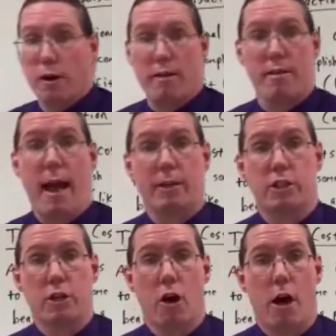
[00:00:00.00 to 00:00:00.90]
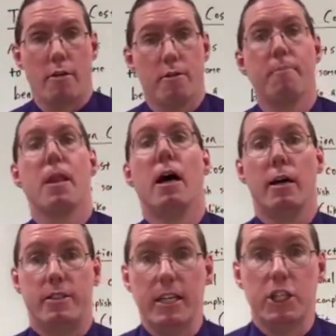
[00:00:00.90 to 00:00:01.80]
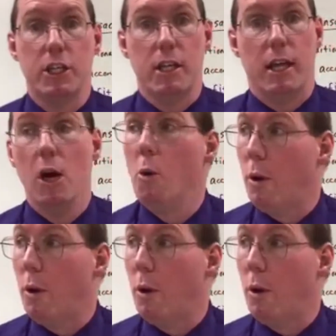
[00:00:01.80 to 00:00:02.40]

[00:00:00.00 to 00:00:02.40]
transaction cost. Additionally,